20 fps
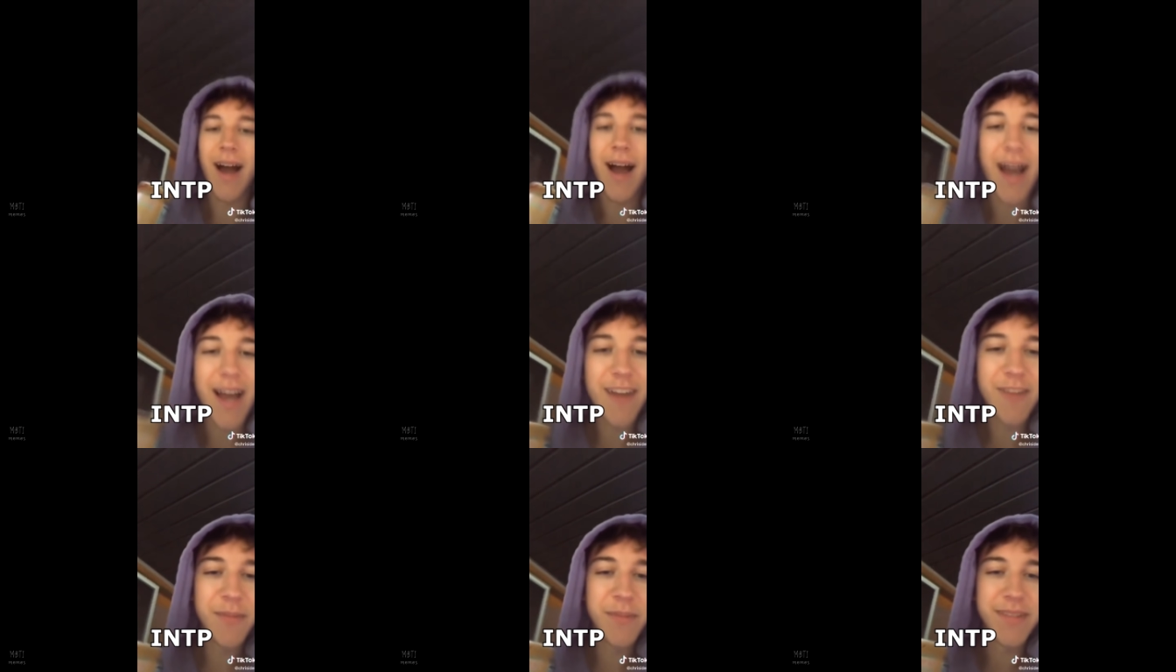
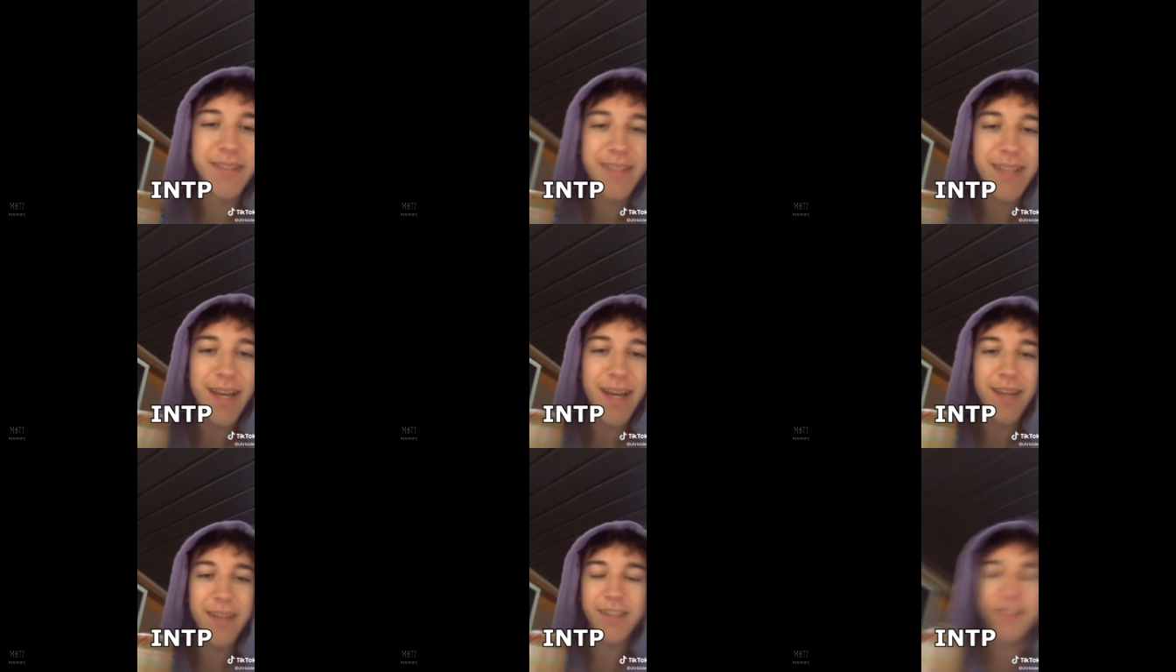I have been
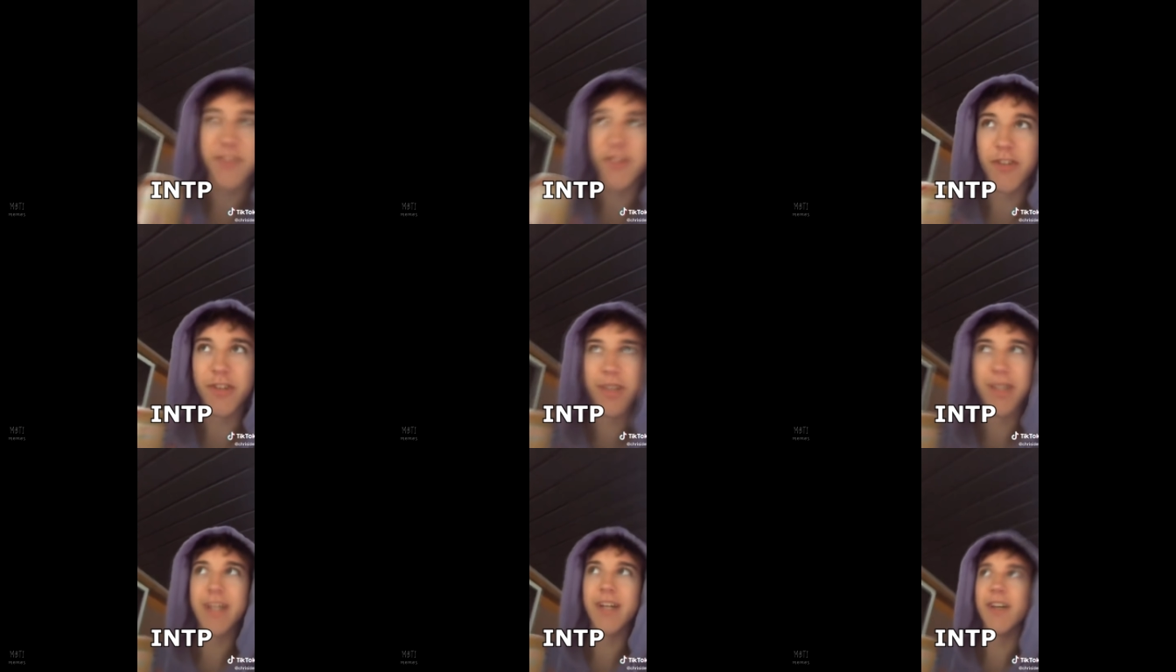saying this
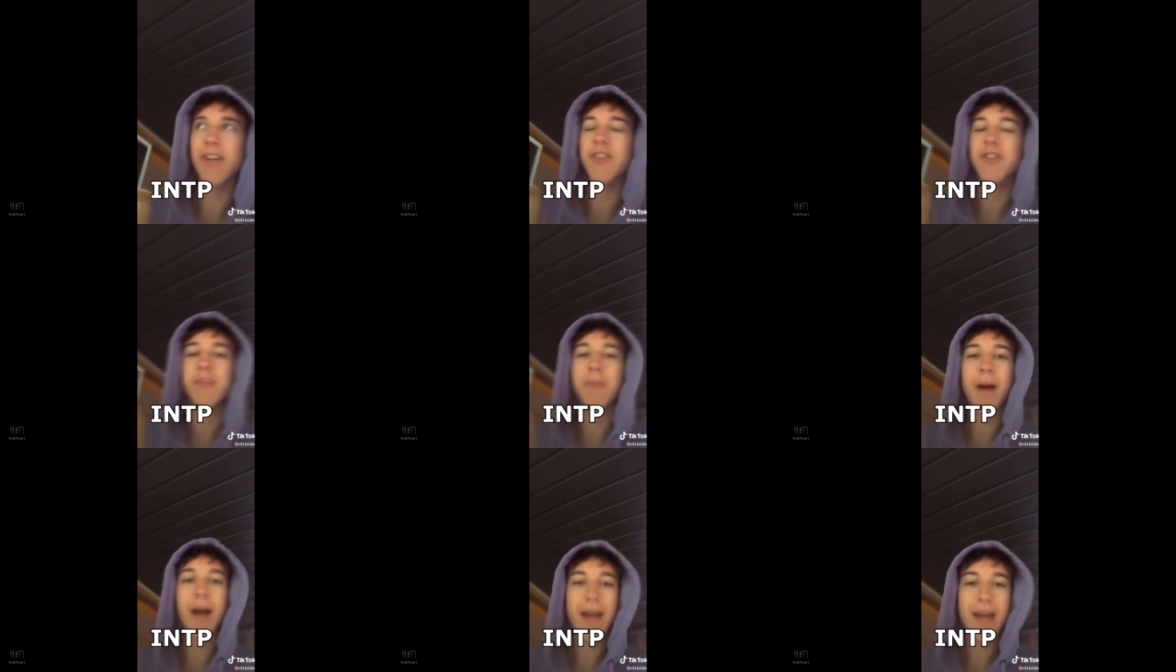for
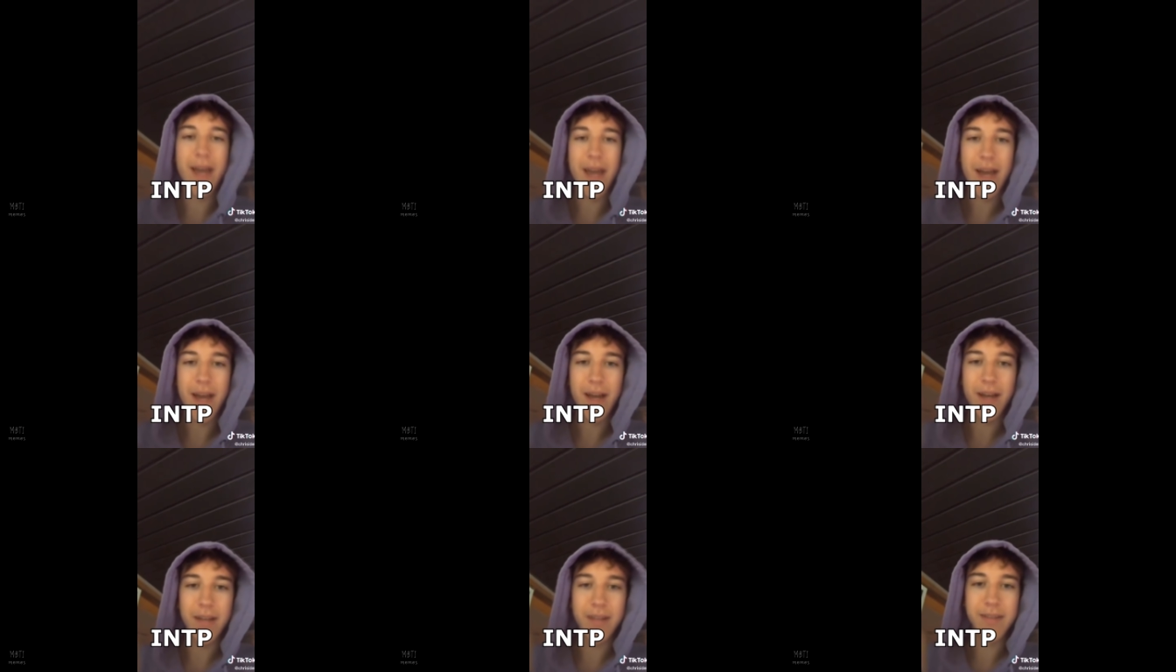years. My
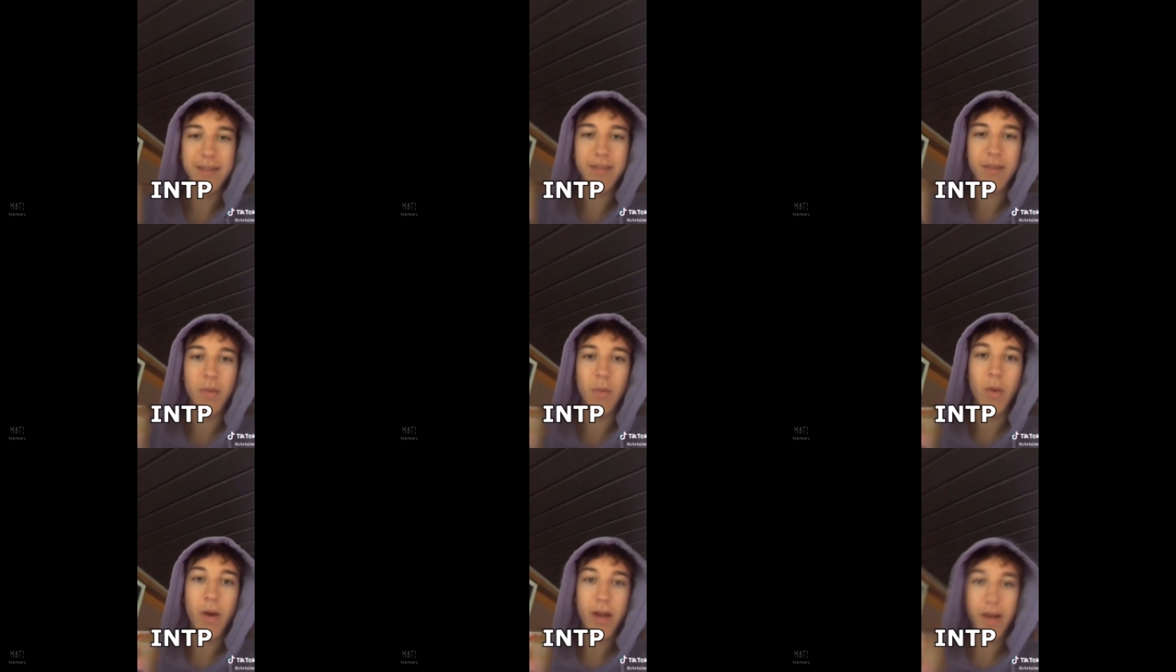
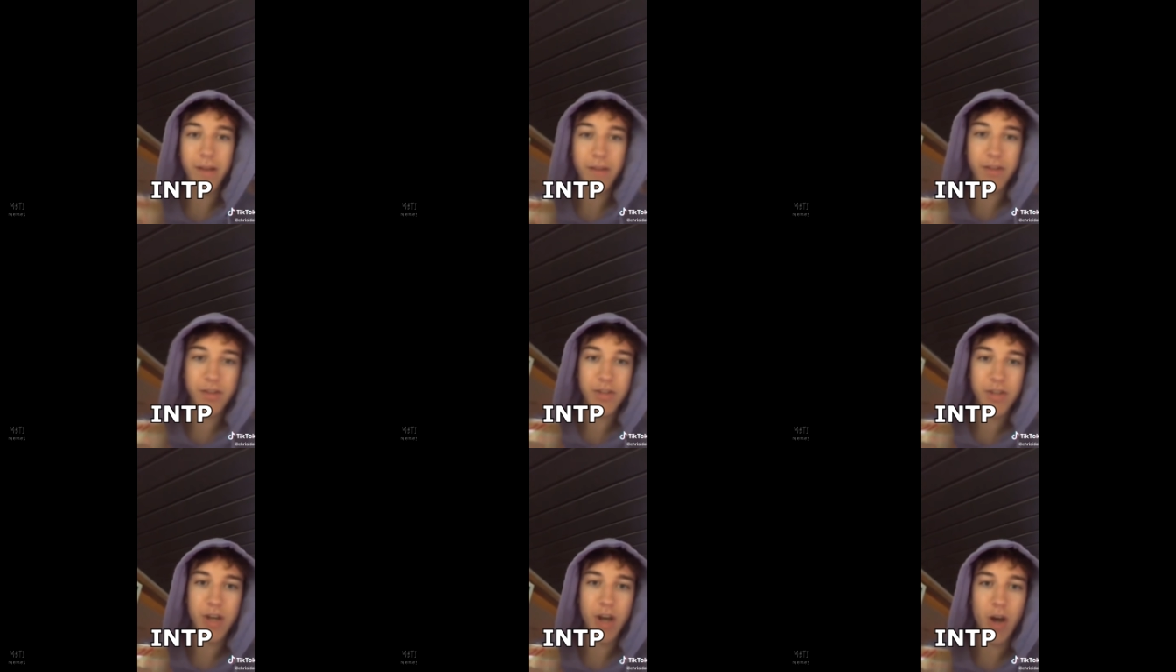aunt went
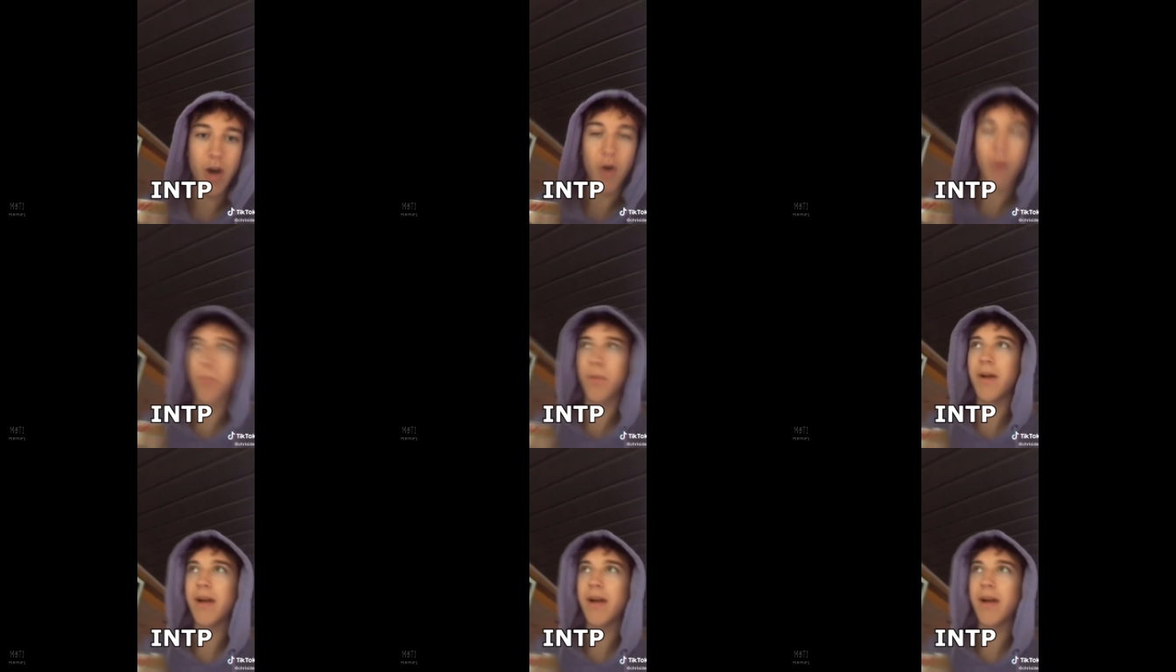on the show,